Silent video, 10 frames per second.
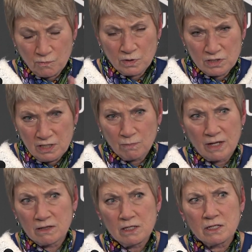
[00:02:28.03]
with a team
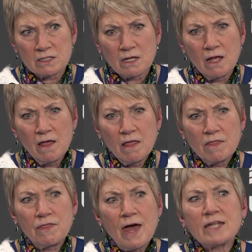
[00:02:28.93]
like this,
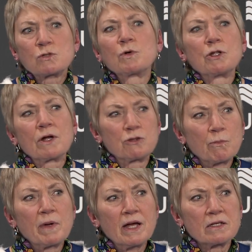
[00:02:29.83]
that's when they're at their
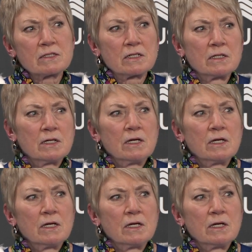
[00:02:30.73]
best.